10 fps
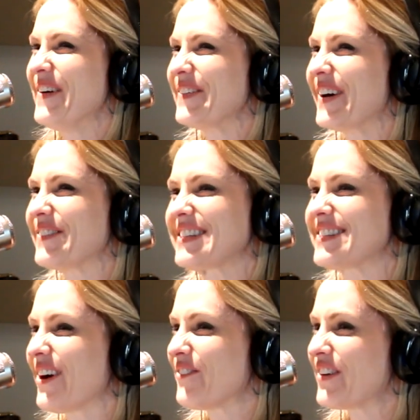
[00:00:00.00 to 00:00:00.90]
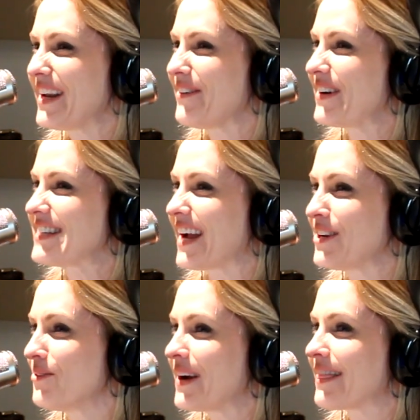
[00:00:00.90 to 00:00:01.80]
what was so funny was I
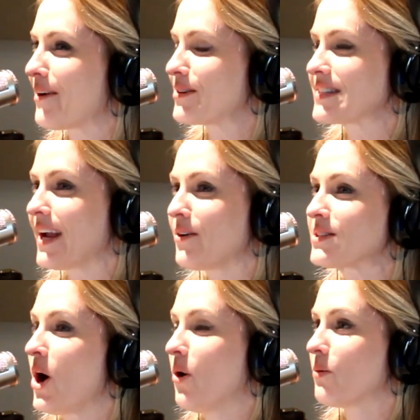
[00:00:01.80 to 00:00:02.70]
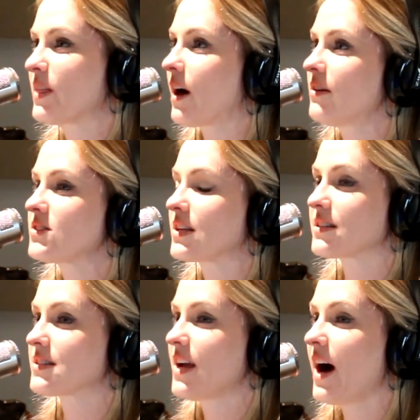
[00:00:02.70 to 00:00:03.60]
knew what they were saying was, we thought it was going
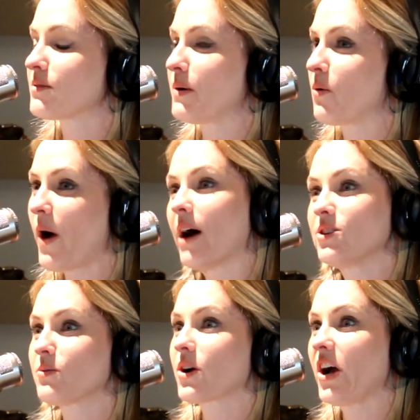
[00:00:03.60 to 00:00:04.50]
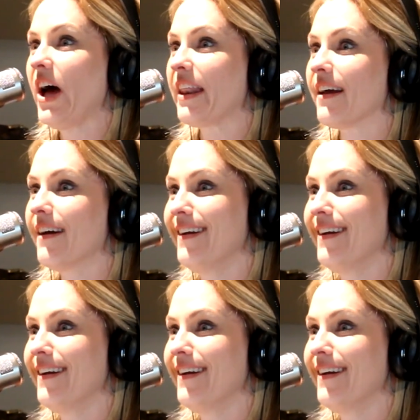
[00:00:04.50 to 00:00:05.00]
to suck, but wow, you were good.